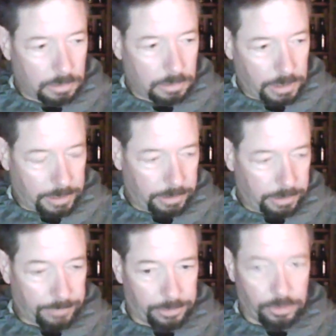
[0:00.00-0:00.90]
and
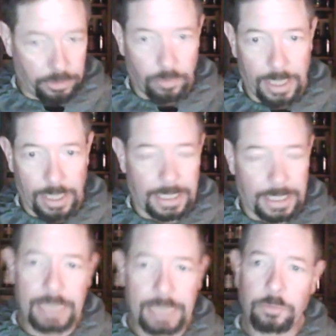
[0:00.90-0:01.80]
governor Noe ran and
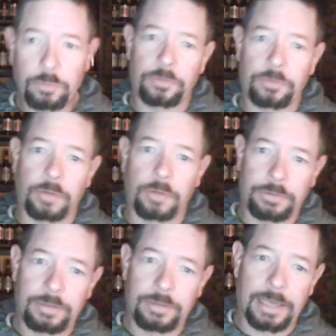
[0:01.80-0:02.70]
got his pistol
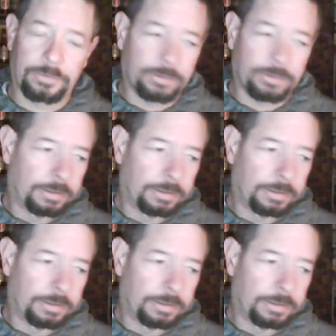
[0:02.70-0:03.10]
out the desk